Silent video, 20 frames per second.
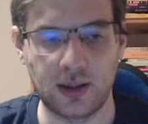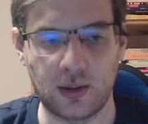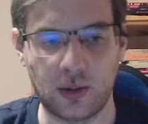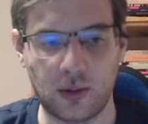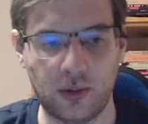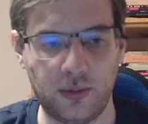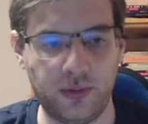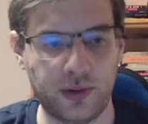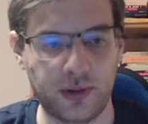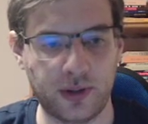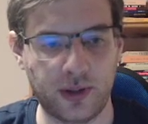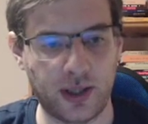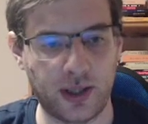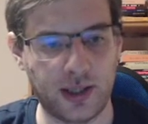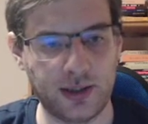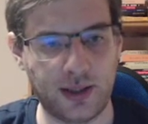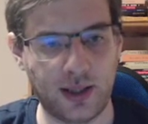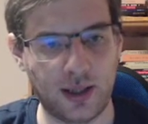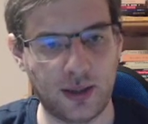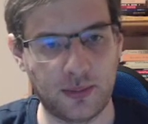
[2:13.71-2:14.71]
offer an
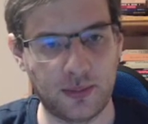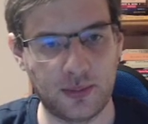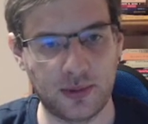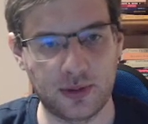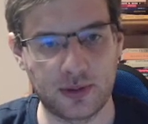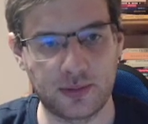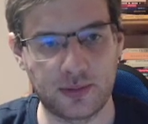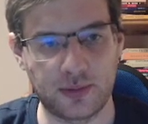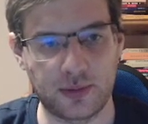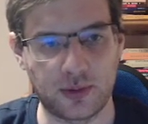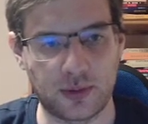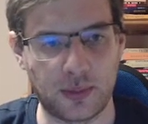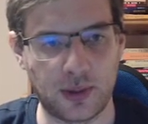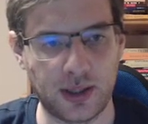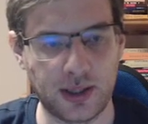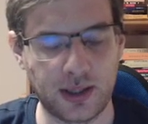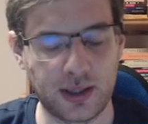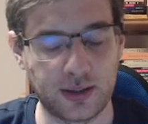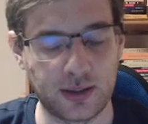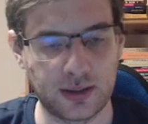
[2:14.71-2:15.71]
endgame for
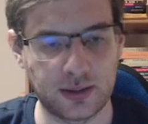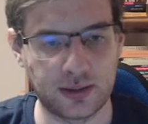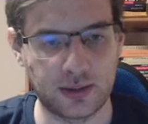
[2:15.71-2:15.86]
black,